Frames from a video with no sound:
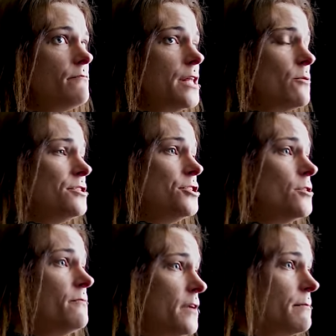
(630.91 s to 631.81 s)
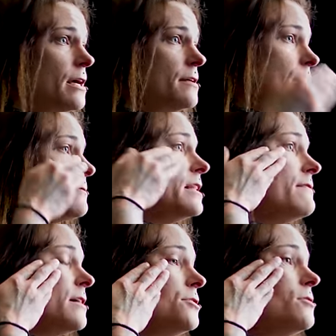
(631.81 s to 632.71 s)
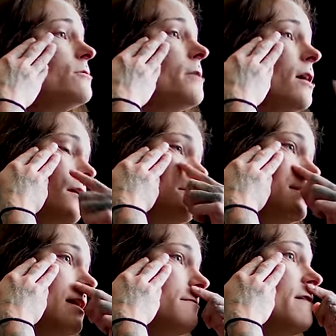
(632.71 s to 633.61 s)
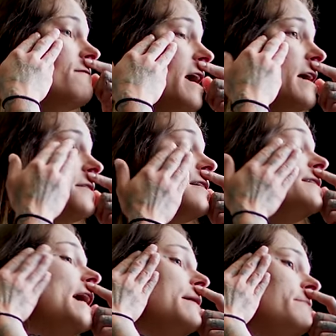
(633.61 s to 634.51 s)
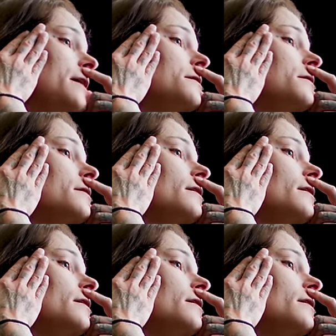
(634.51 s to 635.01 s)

they would tube feed me and they would leave a tube on the side of my face and tape it